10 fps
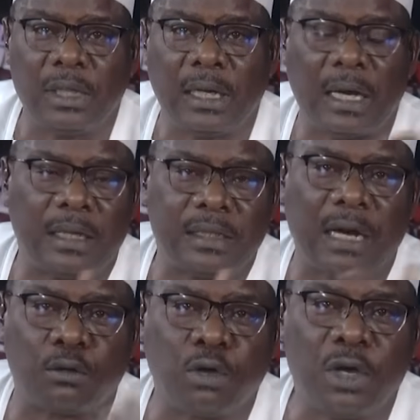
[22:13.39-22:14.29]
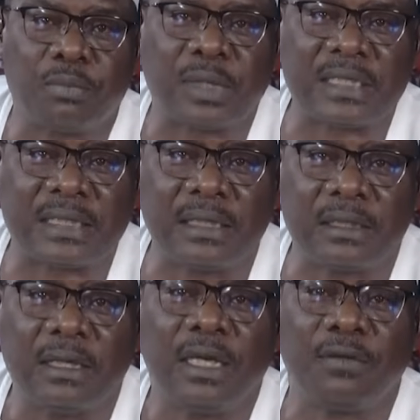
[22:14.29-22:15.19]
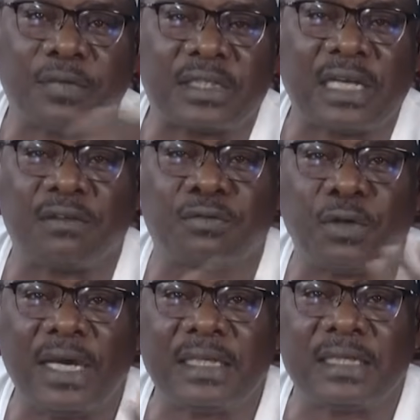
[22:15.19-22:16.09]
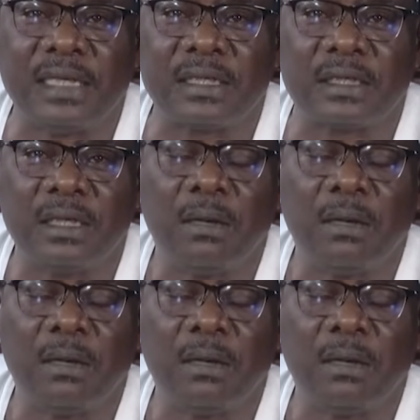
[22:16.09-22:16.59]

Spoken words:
the outgoing president, if he serves for 8 years,